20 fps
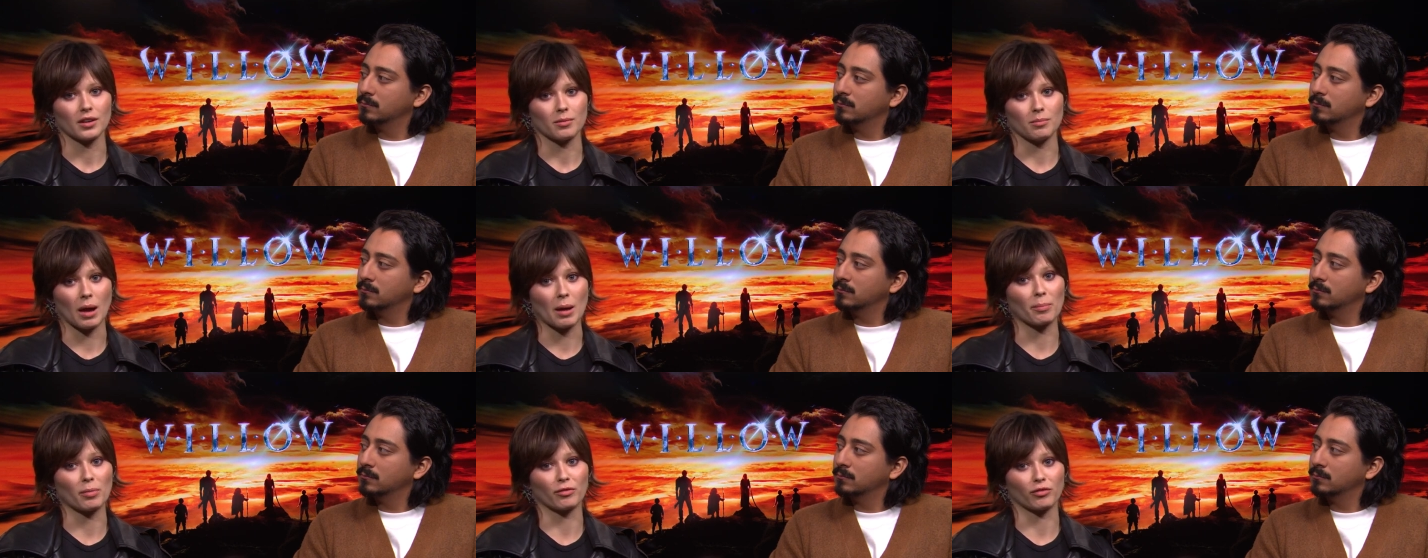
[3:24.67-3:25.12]

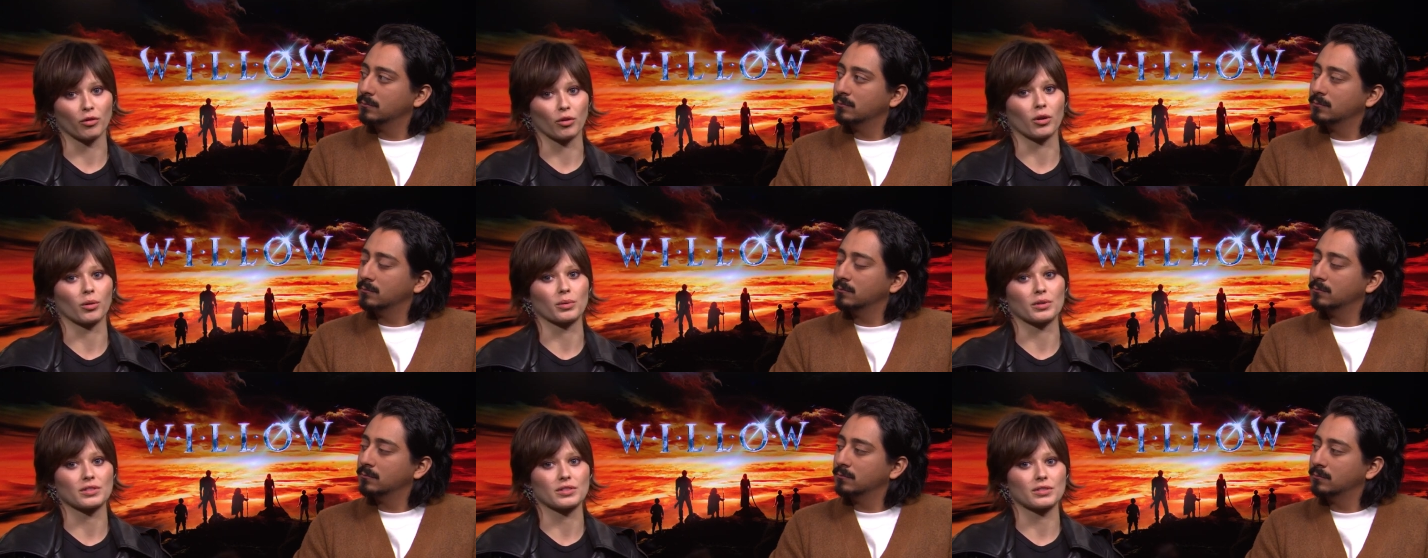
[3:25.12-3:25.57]
Speaker 1: met before
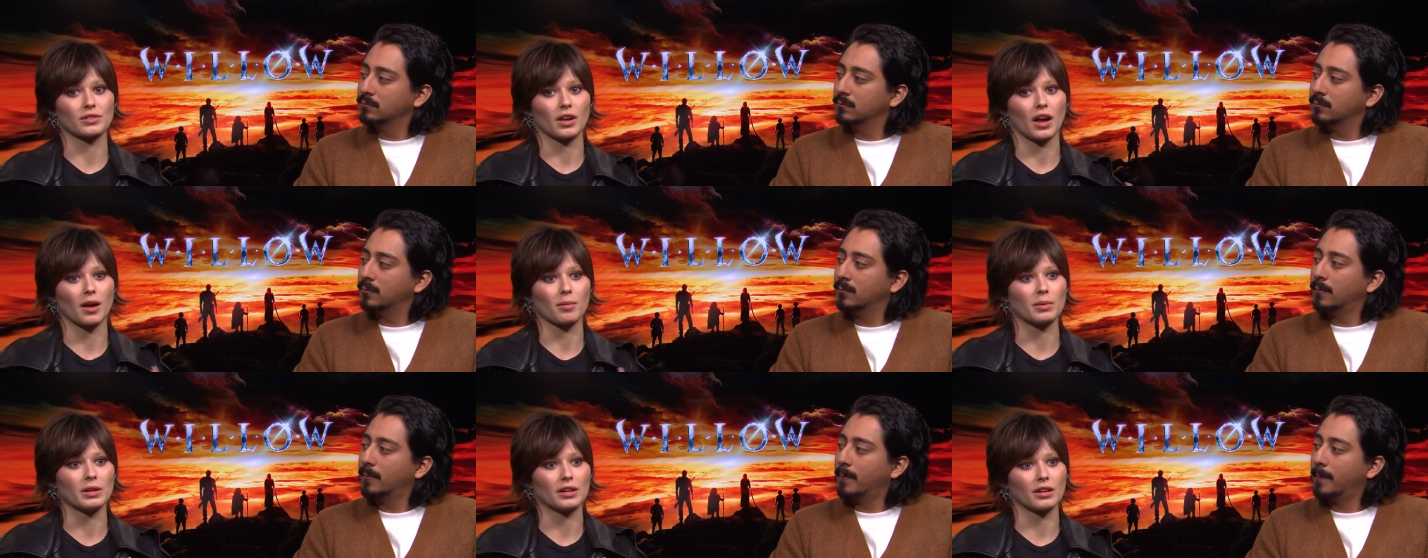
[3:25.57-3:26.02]
was
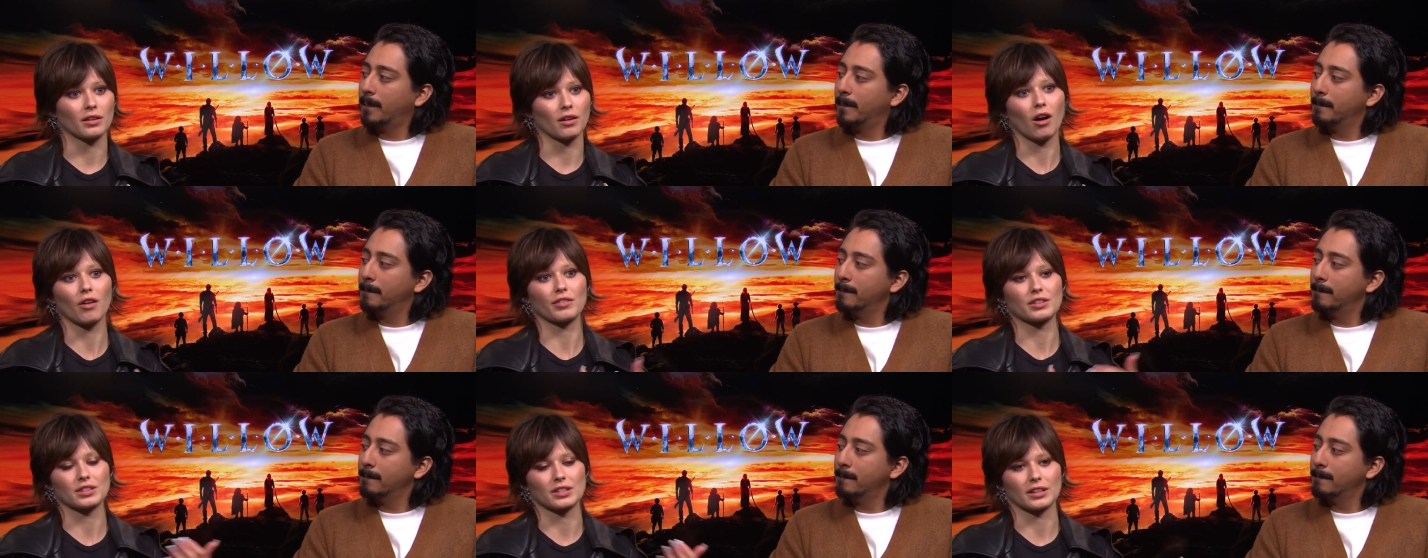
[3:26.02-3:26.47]
i mean it
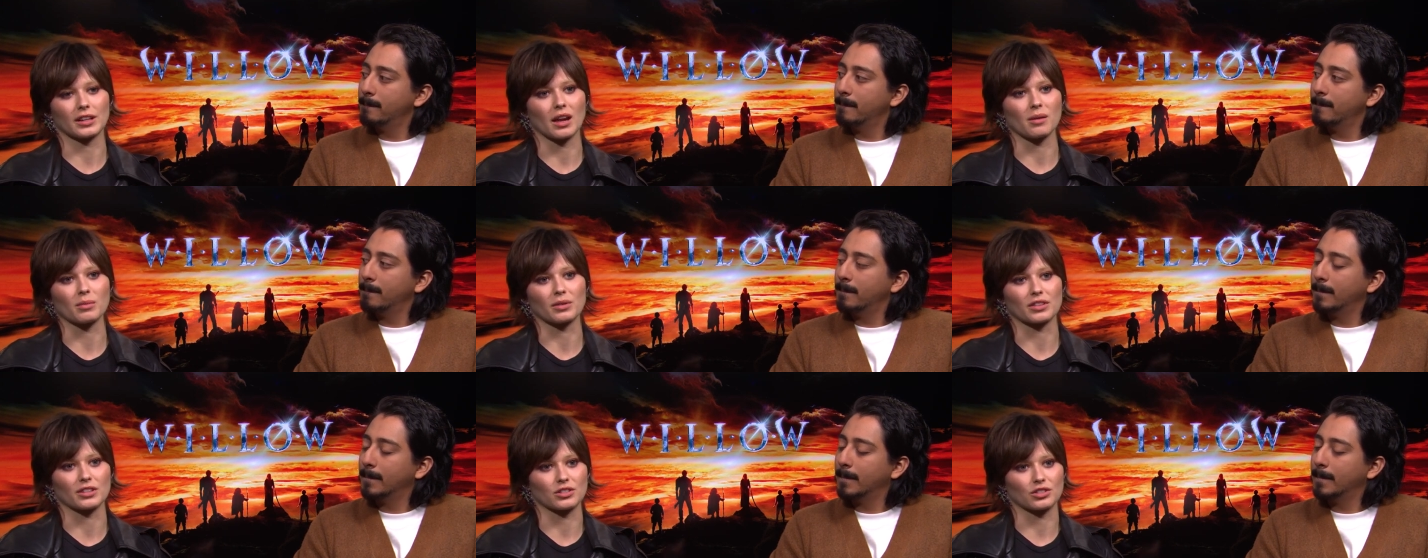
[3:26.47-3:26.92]
obviously came
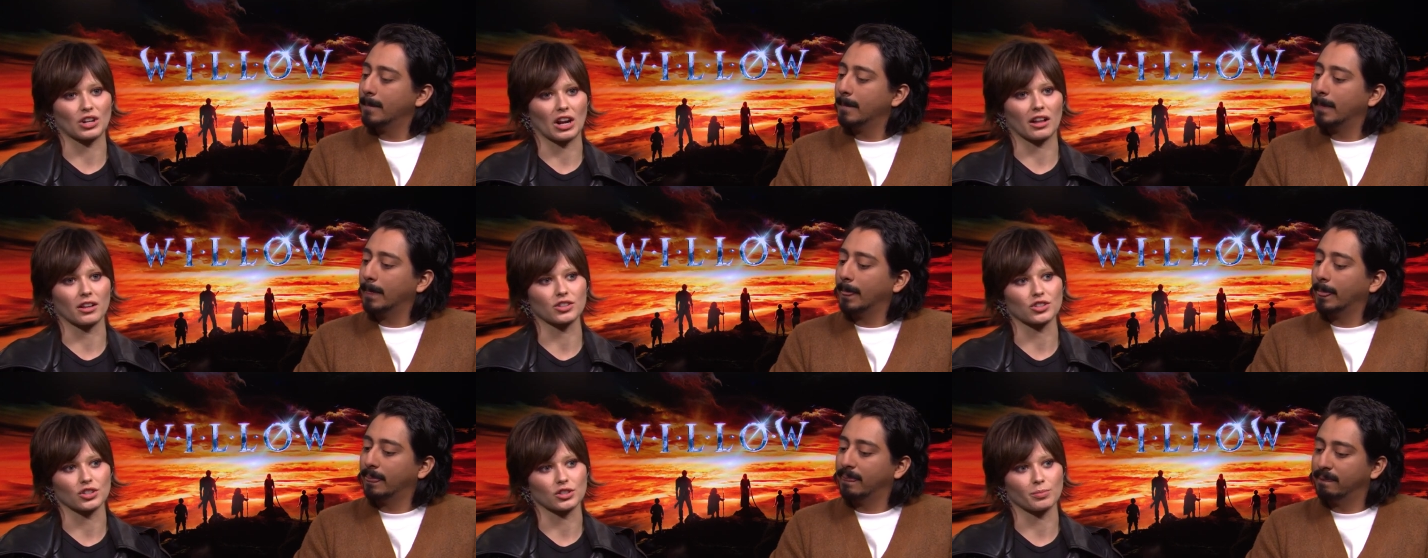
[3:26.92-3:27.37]
with its
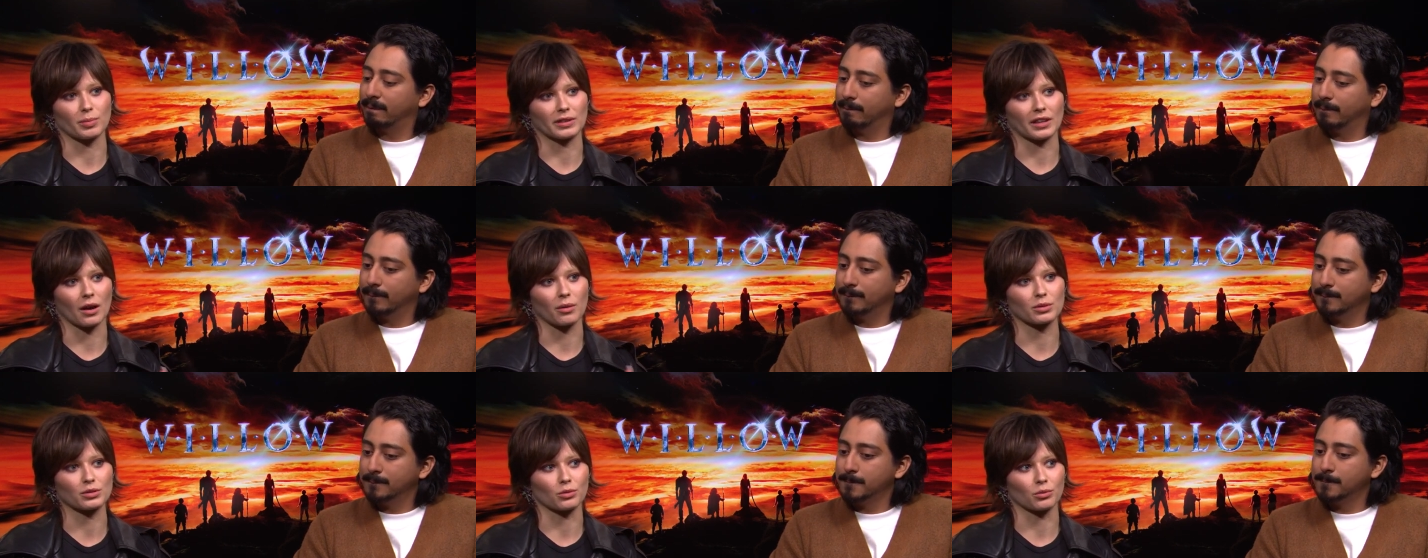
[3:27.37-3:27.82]
challenges but
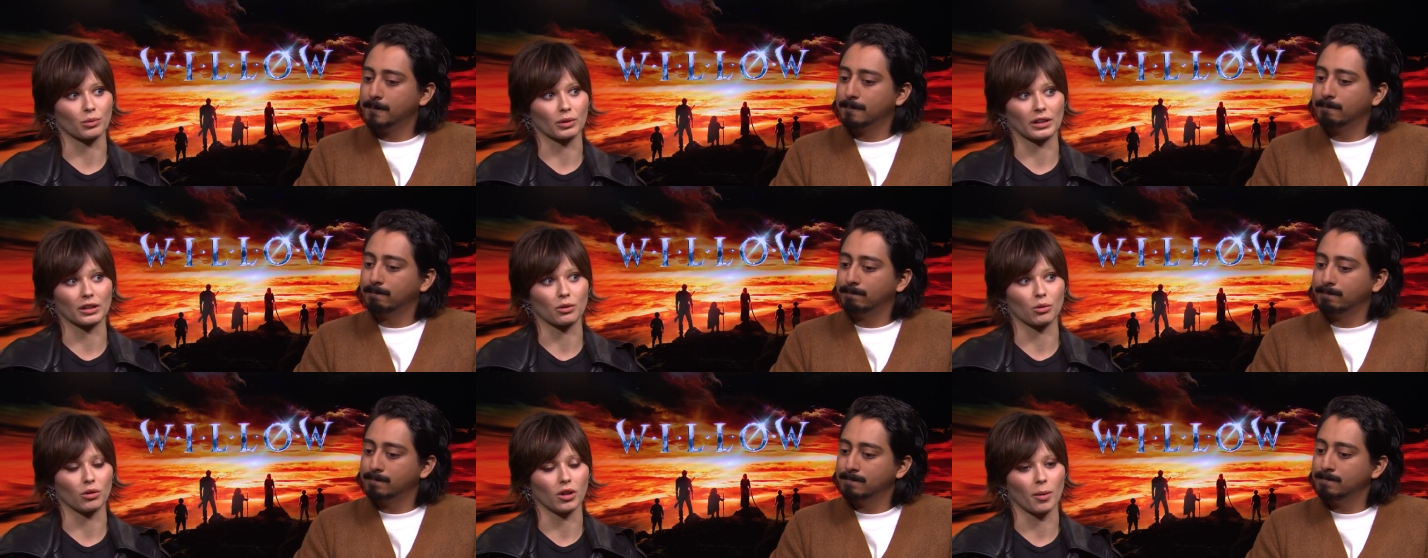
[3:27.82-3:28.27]
that was a
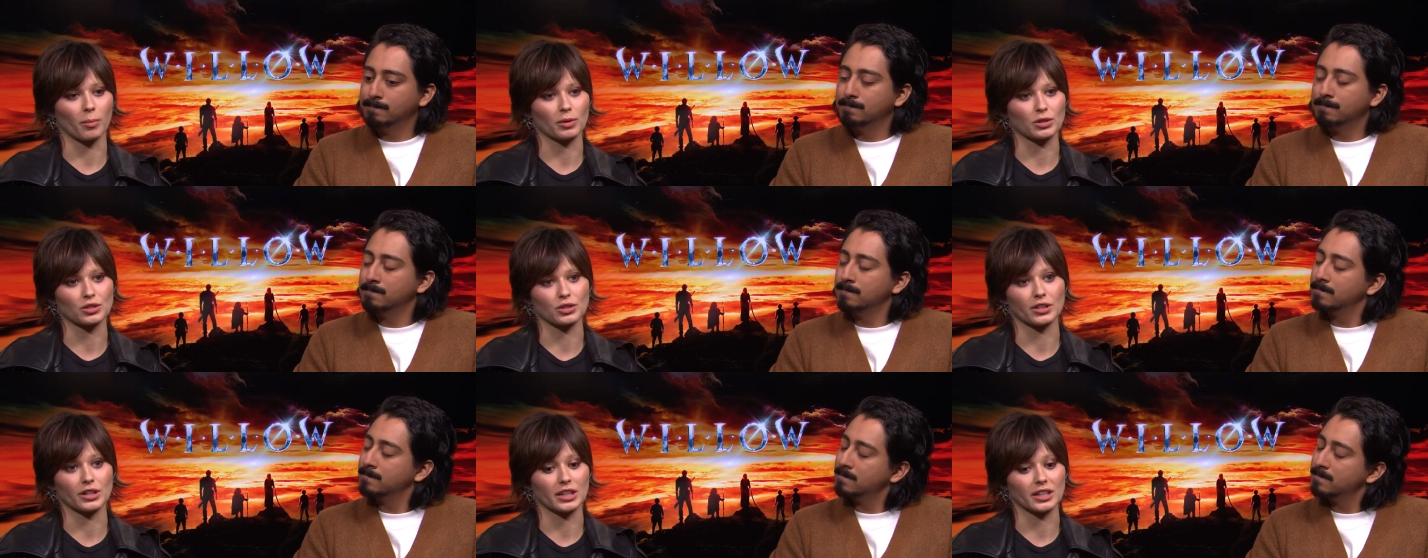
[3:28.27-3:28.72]
really cool
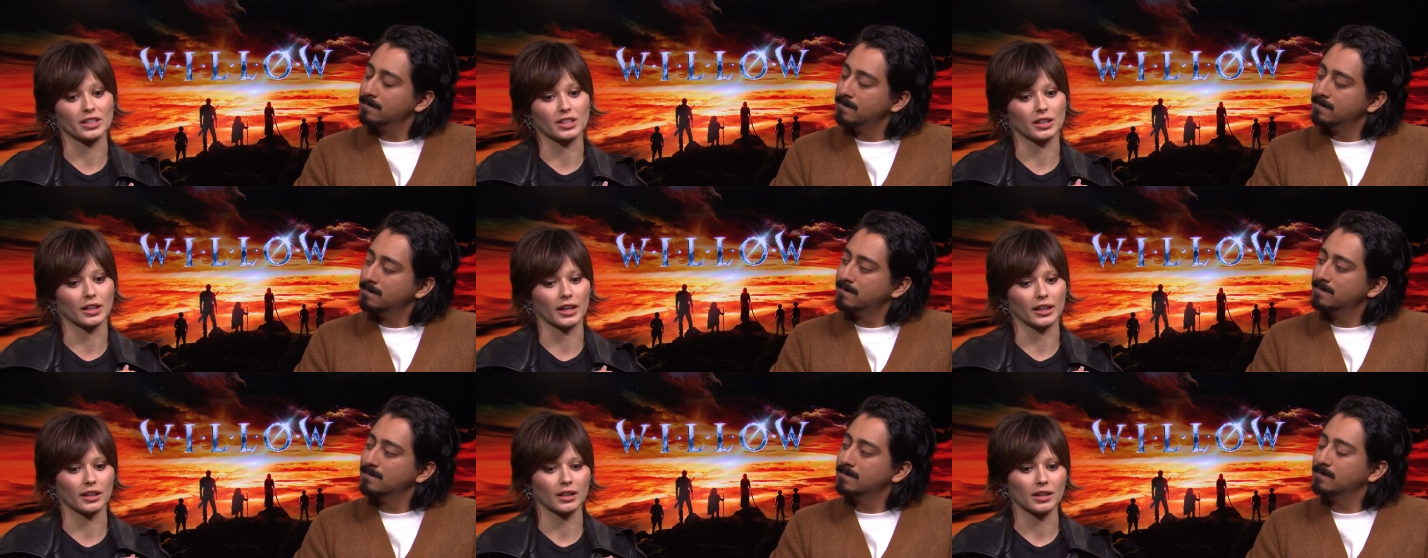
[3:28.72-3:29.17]
opportunity to
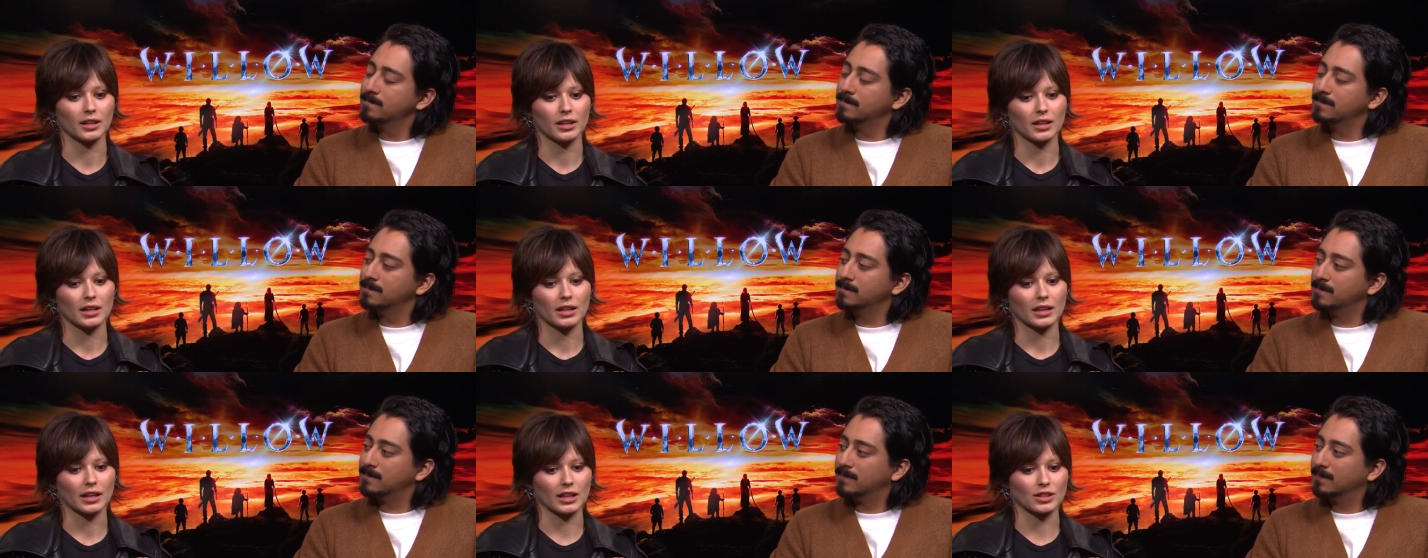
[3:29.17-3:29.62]
like mm.